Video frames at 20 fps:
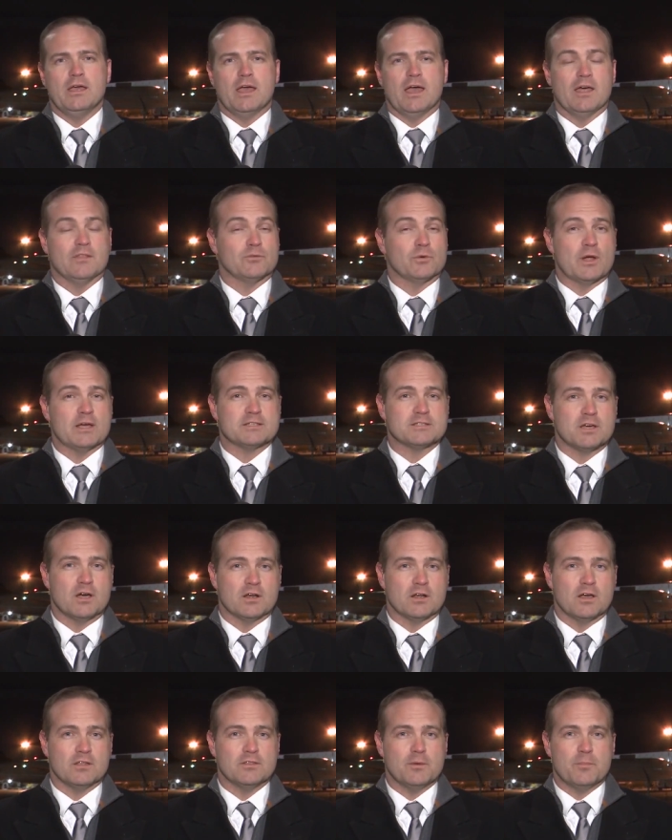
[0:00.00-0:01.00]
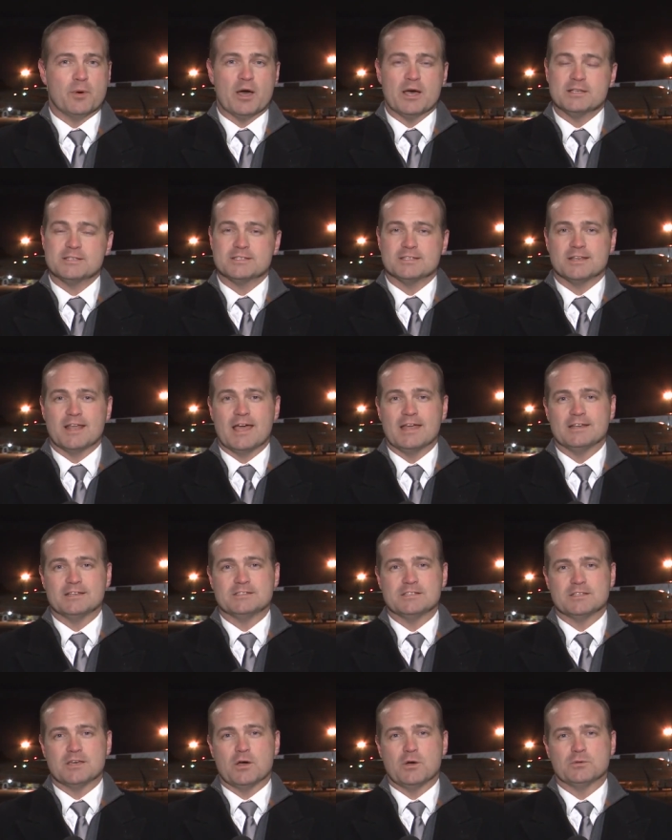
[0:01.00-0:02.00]
and the rest got on the bus and
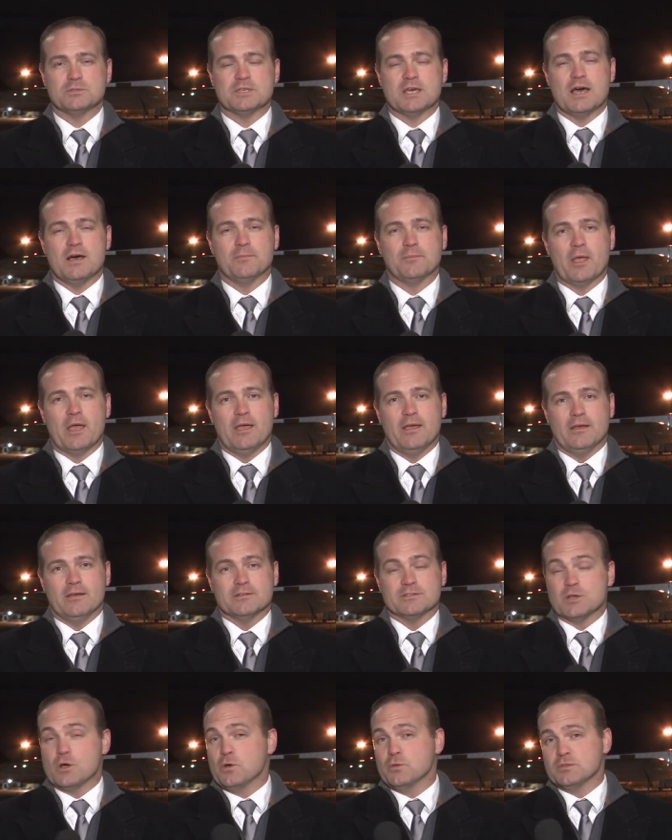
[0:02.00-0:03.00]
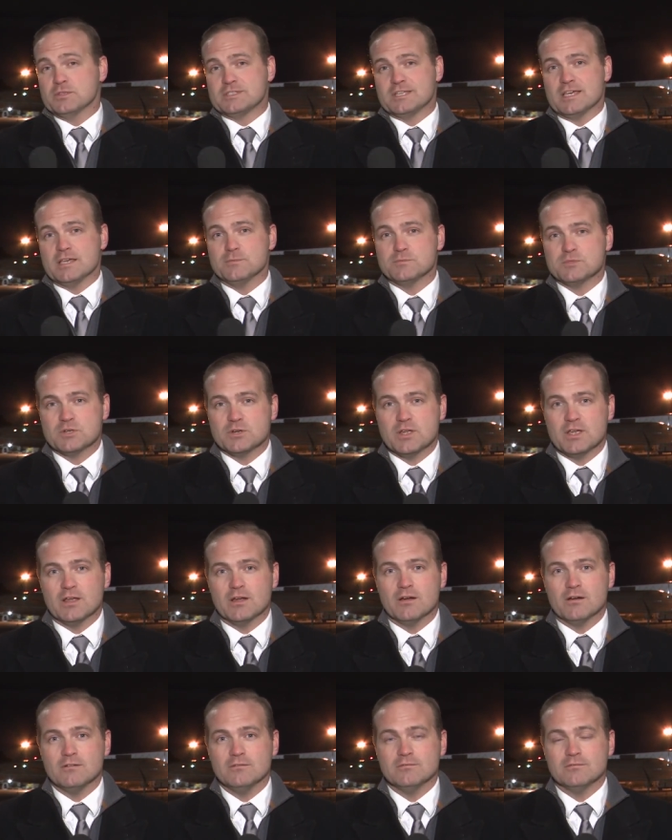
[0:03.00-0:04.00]
headed to the hotel. So the teams are
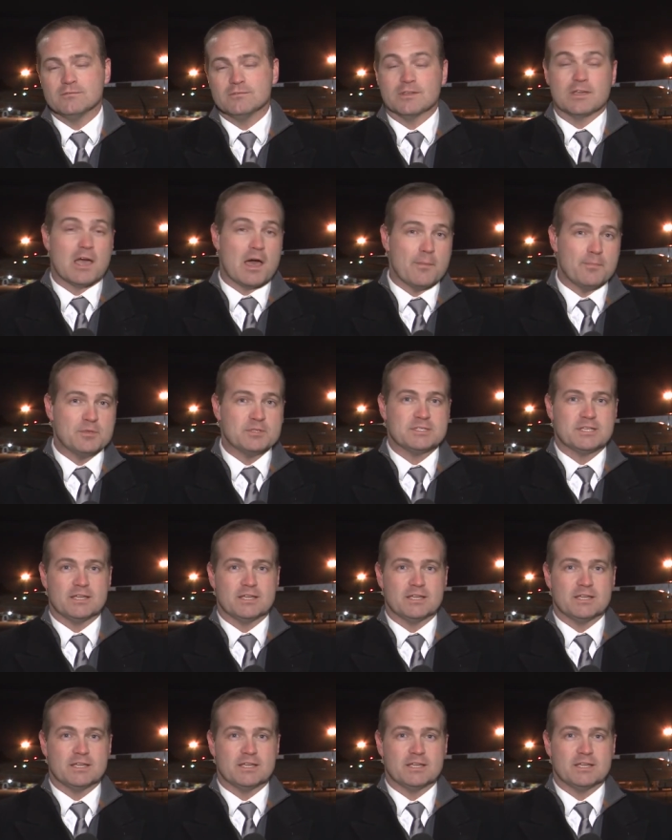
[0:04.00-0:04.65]
here, the cup is